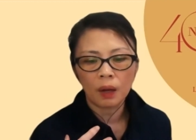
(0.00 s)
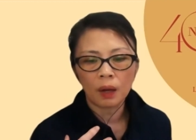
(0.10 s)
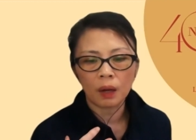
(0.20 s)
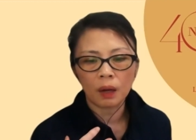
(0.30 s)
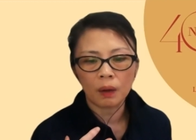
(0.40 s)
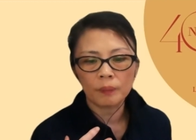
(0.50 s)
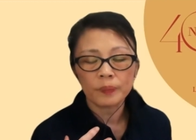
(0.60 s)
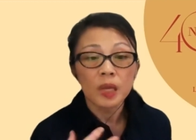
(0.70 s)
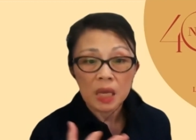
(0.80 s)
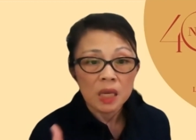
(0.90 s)

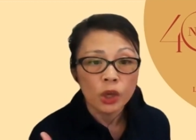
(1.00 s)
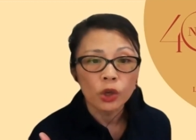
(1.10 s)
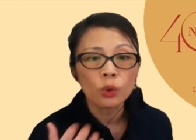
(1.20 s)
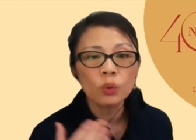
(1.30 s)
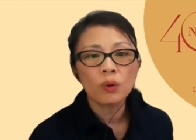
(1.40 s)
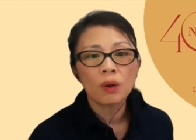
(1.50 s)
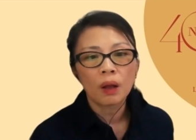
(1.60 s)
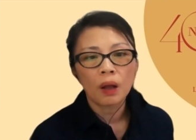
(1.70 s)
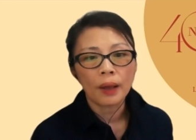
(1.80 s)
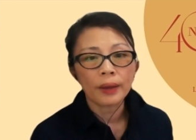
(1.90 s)
EQ
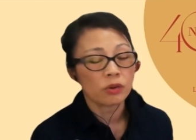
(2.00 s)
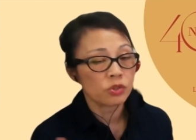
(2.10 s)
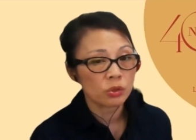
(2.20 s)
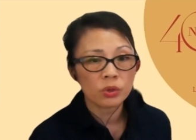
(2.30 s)
and also